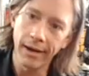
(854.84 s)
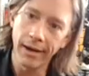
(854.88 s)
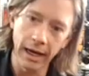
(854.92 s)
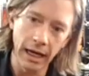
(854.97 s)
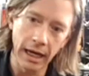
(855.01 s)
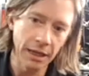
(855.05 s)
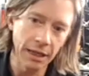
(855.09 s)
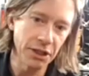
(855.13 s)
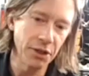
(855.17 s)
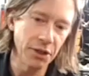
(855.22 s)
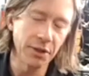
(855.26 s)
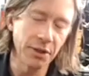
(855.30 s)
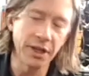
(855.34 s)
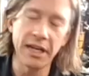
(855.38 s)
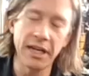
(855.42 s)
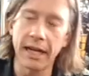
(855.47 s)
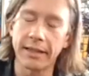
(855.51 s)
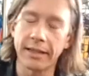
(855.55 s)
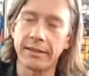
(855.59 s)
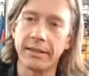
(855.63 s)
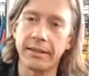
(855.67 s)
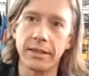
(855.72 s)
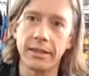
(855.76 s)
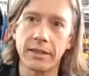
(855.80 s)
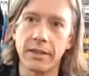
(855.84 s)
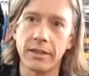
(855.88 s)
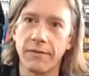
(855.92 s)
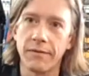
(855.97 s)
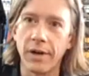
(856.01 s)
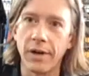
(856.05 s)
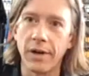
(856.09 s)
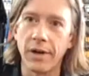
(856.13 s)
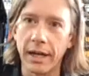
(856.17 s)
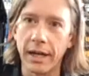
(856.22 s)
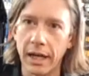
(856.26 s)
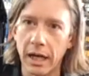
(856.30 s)
you connect it
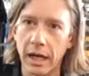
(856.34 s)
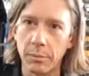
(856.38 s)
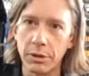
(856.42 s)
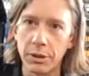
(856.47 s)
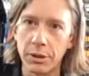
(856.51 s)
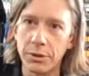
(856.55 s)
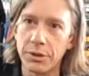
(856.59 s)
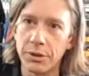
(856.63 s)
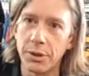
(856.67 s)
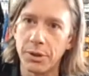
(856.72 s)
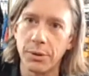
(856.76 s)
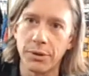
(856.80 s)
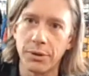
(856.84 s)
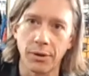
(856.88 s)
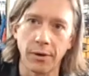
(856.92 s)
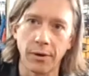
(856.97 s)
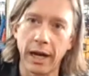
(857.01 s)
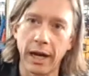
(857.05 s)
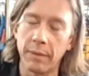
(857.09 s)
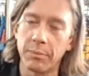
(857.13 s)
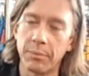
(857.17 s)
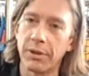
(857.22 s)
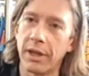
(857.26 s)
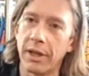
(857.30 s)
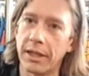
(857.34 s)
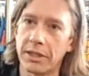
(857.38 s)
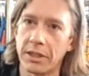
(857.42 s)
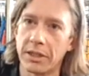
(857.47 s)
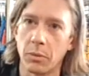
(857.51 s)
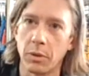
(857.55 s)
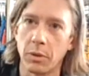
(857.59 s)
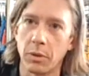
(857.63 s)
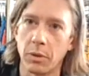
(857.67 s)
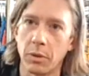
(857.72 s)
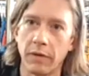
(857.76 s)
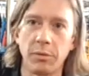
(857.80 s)
via Bluetooth or Ant Plus to
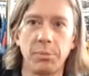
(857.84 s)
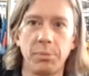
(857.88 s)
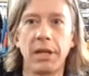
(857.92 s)
whatever